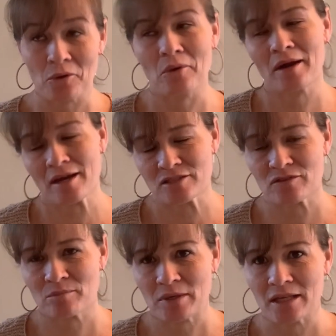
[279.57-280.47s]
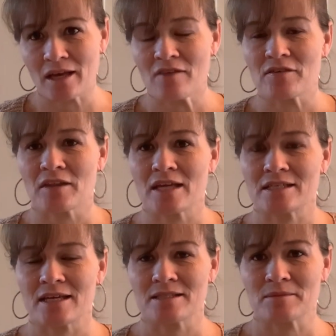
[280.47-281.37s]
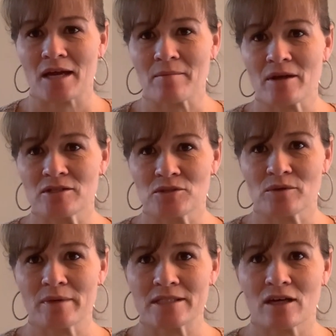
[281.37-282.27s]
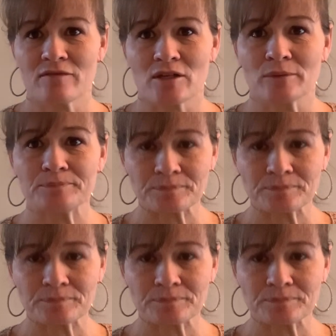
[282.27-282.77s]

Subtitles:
or I ask for the PDF, and then I take some time out to do it myself. So